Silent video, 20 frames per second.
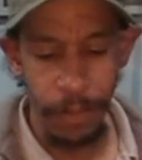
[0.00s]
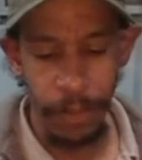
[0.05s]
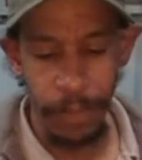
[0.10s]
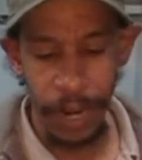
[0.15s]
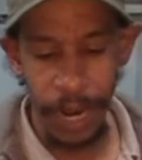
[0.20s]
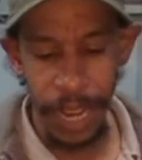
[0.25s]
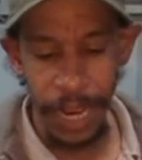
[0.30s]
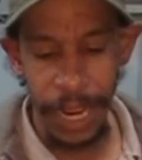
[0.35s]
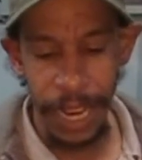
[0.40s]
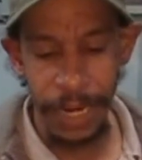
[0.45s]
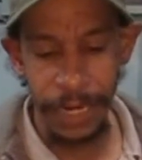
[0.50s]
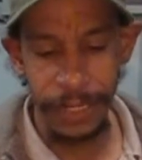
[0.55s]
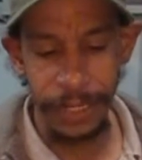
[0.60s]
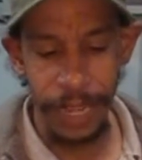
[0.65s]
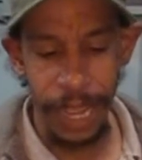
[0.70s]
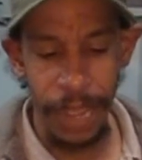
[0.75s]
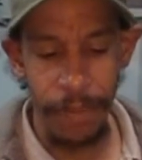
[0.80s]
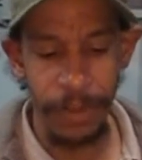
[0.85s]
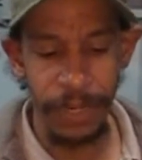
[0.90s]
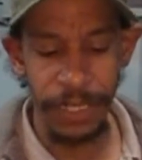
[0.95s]
but I got a
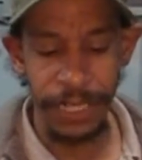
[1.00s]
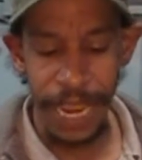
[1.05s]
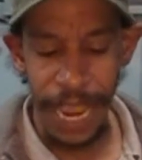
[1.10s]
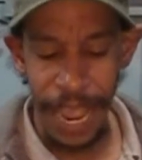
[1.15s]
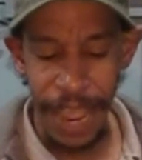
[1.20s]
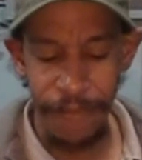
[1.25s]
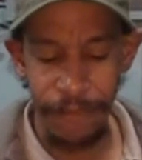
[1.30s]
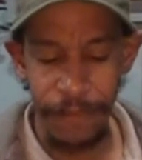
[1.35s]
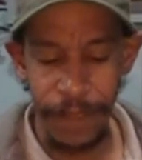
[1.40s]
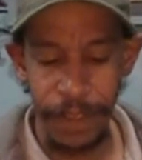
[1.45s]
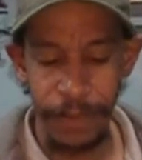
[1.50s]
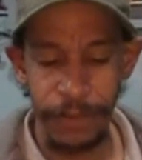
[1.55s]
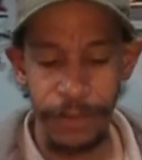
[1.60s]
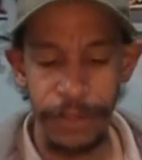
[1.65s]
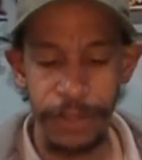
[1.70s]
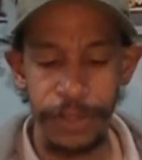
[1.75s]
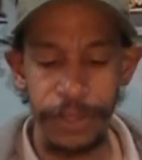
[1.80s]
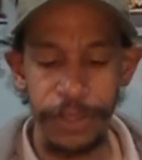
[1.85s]
Dobbins half-ounce